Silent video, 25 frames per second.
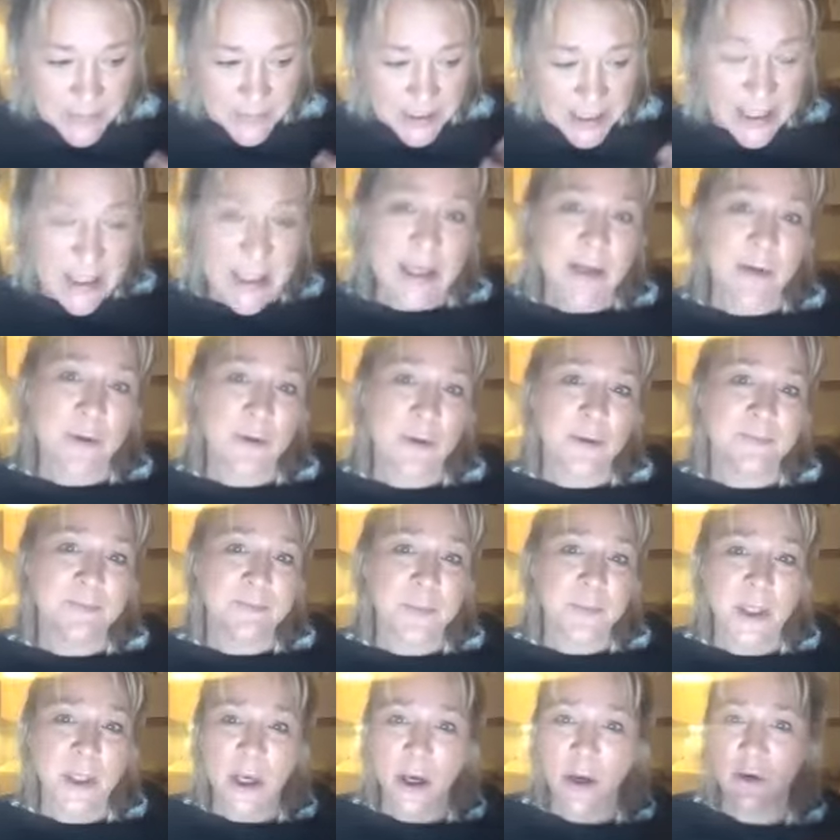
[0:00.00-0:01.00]
The eagle,
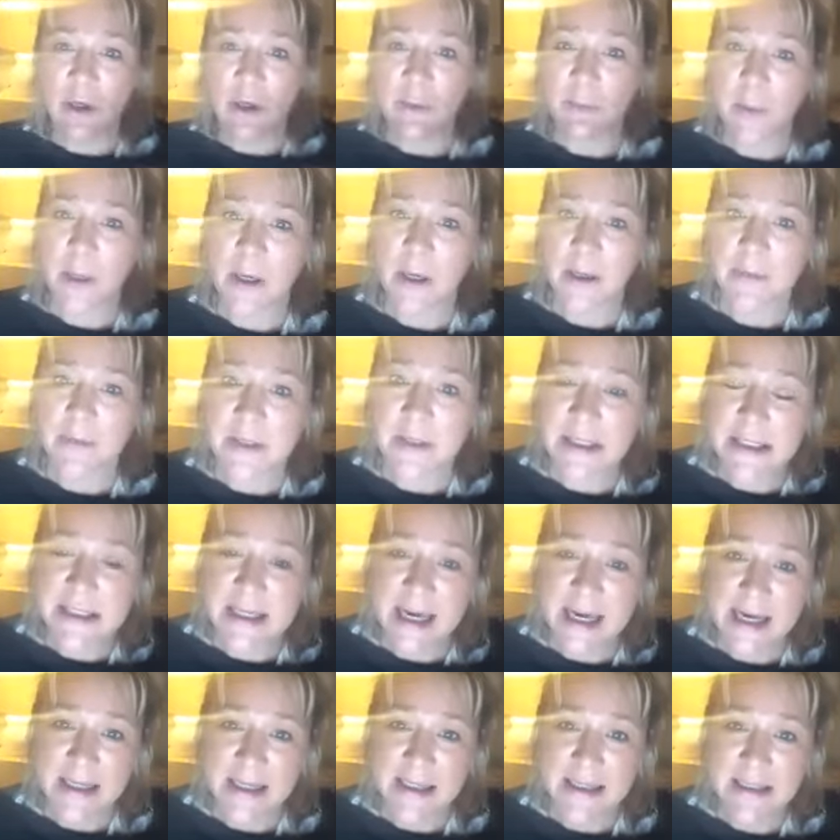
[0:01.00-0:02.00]
the only bird that
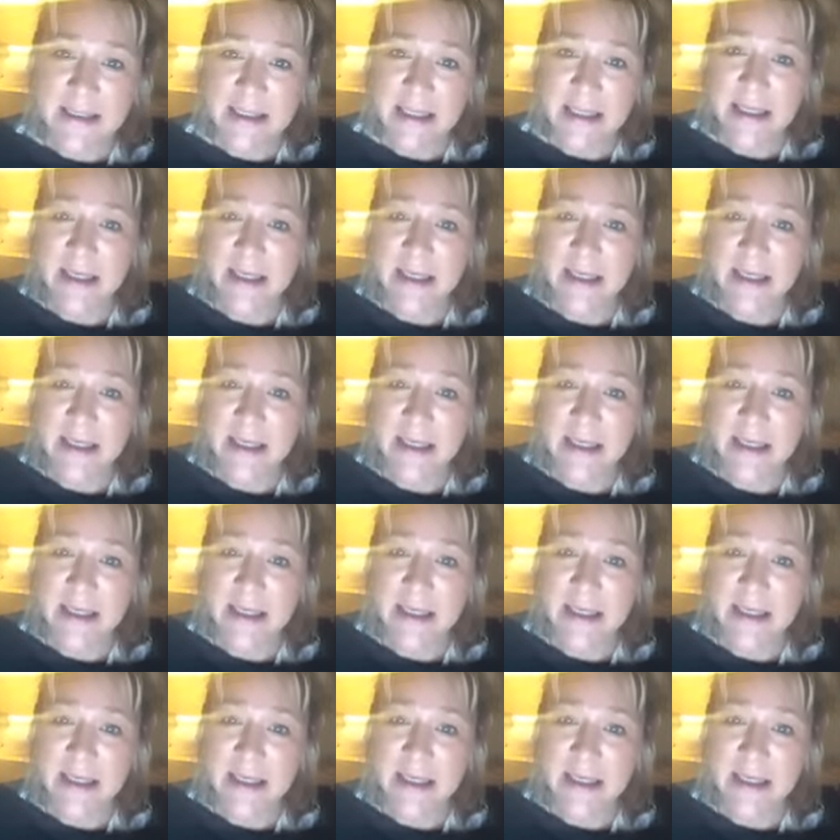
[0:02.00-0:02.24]
attacks the